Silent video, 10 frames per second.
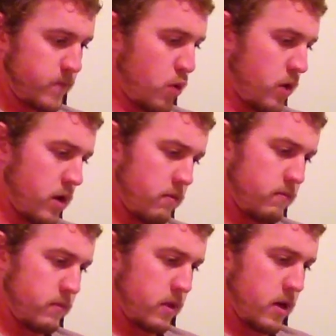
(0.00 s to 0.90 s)
okay,
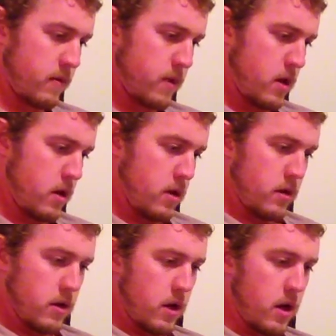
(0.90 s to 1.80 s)
yeah.
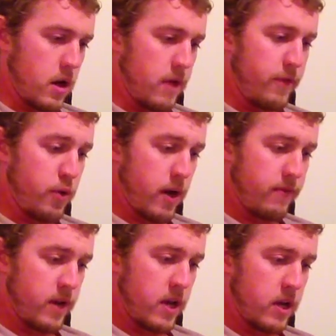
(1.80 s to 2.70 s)
If you have
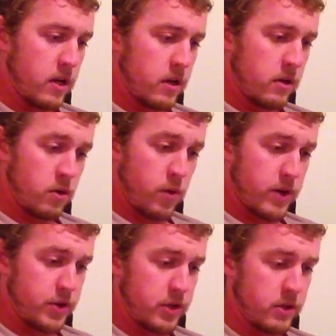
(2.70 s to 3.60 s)
any
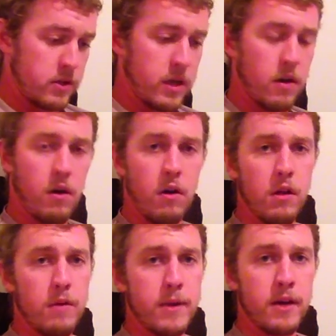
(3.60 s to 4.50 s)
questions at all
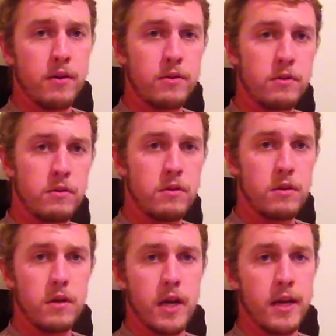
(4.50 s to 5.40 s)
about
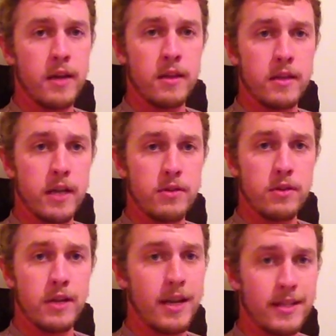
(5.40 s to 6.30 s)
hiking in the desert
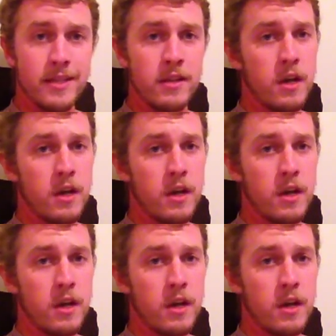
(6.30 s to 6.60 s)
that I didn't